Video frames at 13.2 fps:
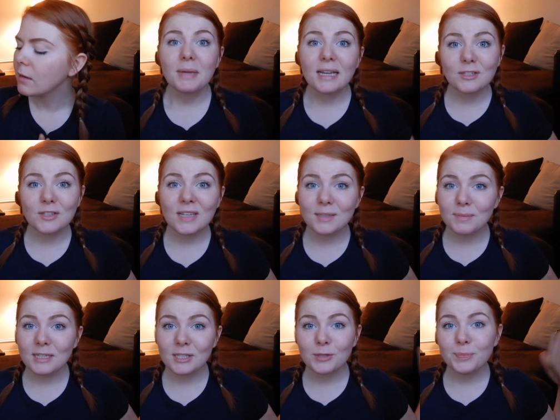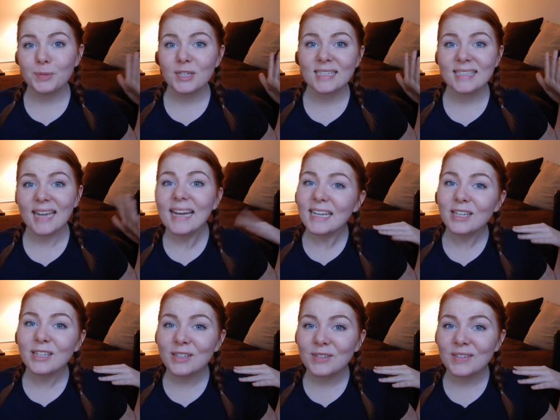But yeah, so that's my super
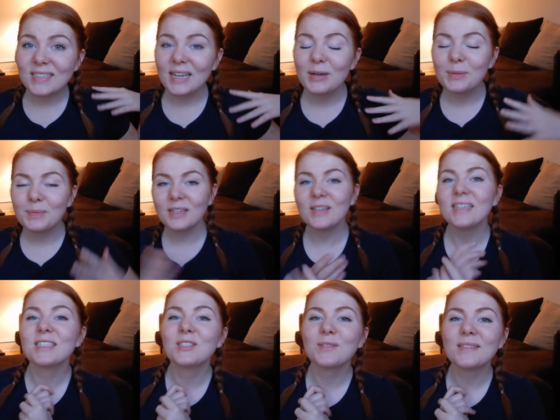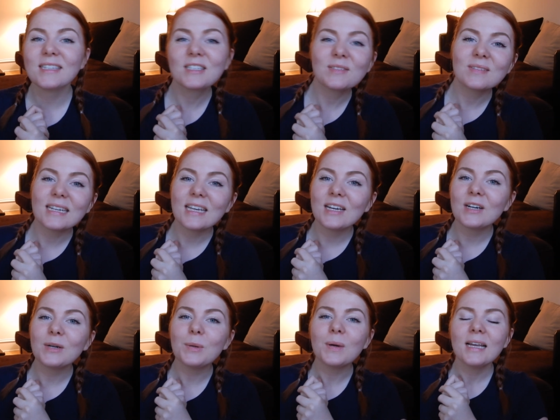exciting news. I hope that you guys enjoyed this
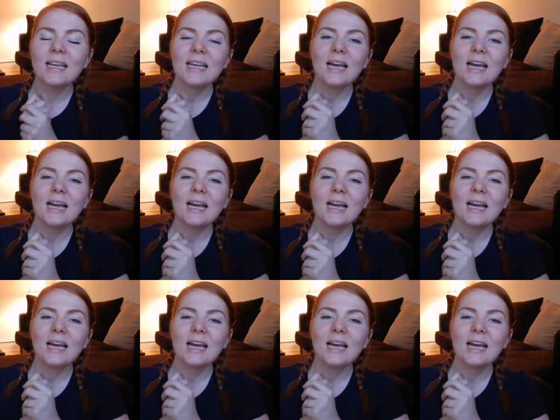video.